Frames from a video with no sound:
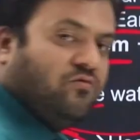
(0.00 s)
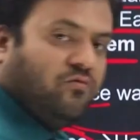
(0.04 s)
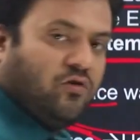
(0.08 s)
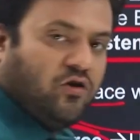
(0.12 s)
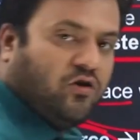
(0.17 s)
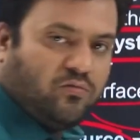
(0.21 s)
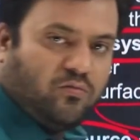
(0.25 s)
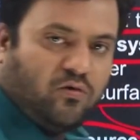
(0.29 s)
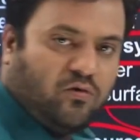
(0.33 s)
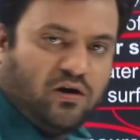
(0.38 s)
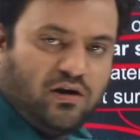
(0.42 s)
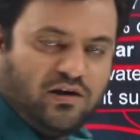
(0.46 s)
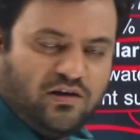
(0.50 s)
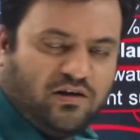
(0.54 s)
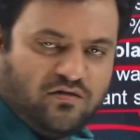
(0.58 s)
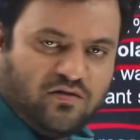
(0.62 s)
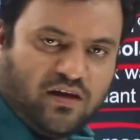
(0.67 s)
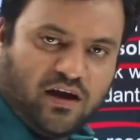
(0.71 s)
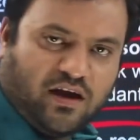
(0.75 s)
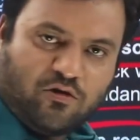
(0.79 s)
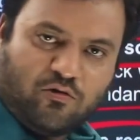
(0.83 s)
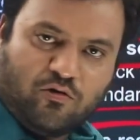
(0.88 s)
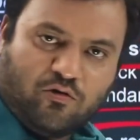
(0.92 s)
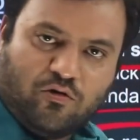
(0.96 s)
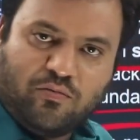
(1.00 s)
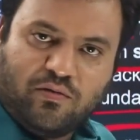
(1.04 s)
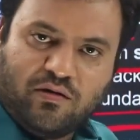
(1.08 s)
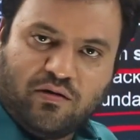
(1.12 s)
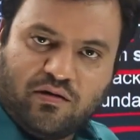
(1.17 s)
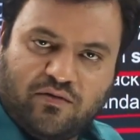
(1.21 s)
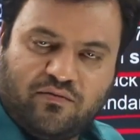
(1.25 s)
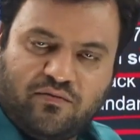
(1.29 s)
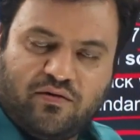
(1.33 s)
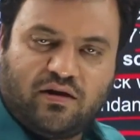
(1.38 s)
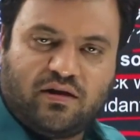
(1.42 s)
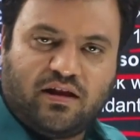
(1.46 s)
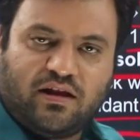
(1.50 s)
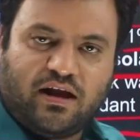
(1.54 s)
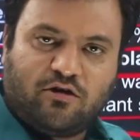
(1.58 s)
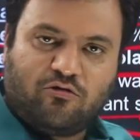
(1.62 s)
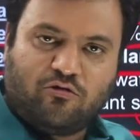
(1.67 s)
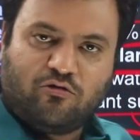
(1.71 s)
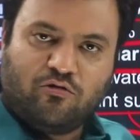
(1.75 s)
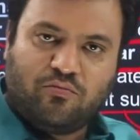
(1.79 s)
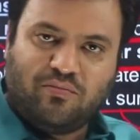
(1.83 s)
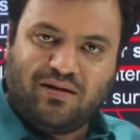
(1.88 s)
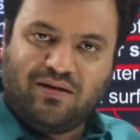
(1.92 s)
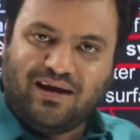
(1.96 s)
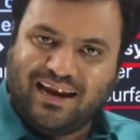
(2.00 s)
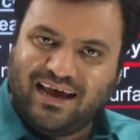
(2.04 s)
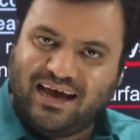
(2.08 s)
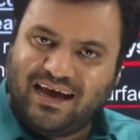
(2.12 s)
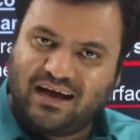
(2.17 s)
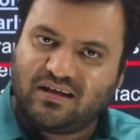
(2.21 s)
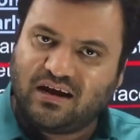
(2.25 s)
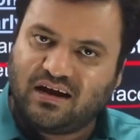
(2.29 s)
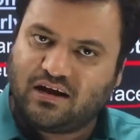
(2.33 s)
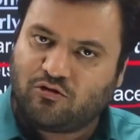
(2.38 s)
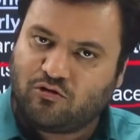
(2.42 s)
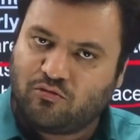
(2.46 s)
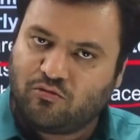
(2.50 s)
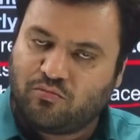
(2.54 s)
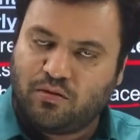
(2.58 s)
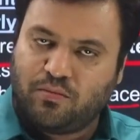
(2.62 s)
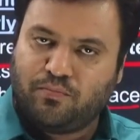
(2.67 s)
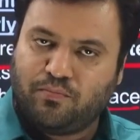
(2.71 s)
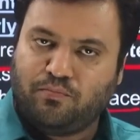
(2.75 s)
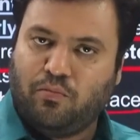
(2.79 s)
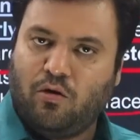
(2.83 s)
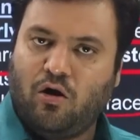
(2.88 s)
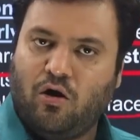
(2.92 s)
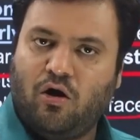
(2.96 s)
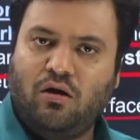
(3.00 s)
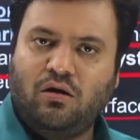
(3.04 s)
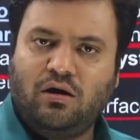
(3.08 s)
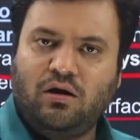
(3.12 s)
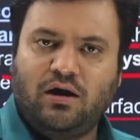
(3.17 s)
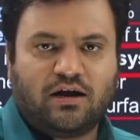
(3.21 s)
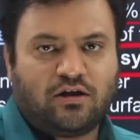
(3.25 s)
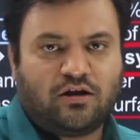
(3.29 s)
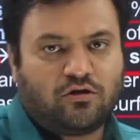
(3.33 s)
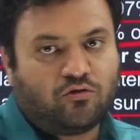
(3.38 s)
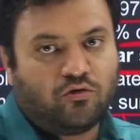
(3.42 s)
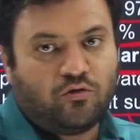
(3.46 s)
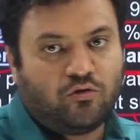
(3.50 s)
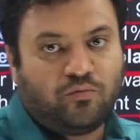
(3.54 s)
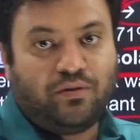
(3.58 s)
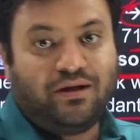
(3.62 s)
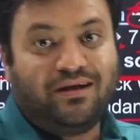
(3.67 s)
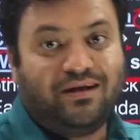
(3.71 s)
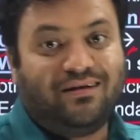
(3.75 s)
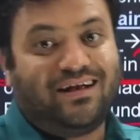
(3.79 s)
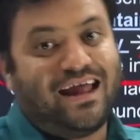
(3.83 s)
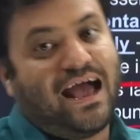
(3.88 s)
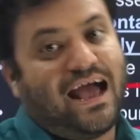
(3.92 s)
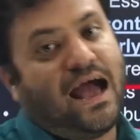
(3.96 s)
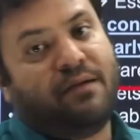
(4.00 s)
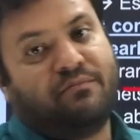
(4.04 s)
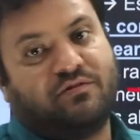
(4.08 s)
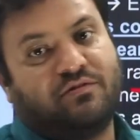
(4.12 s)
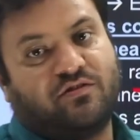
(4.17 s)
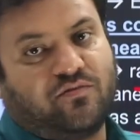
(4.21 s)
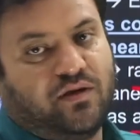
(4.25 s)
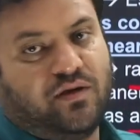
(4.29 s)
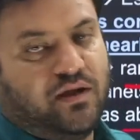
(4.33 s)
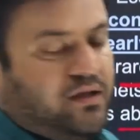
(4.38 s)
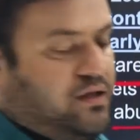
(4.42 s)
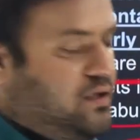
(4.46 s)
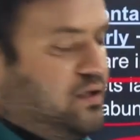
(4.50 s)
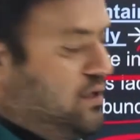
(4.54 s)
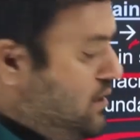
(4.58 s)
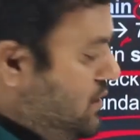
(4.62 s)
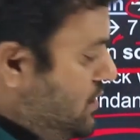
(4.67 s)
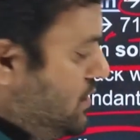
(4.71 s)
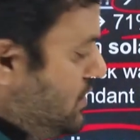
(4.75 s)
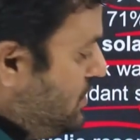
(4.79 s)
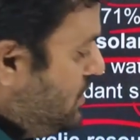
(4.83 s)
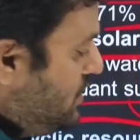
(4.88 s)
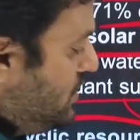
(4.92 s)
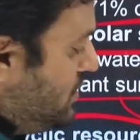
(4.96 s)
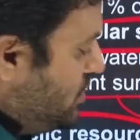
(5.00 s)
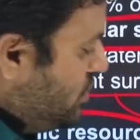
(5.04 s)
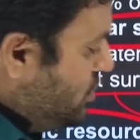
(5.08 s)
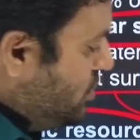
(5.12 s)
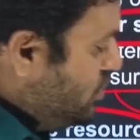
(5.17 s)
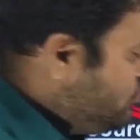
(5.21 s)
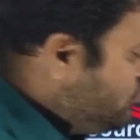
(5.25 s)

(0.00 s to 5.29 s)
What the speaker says: bodies. That could be river, that could be lake, that could be pond, that could be dam as well. So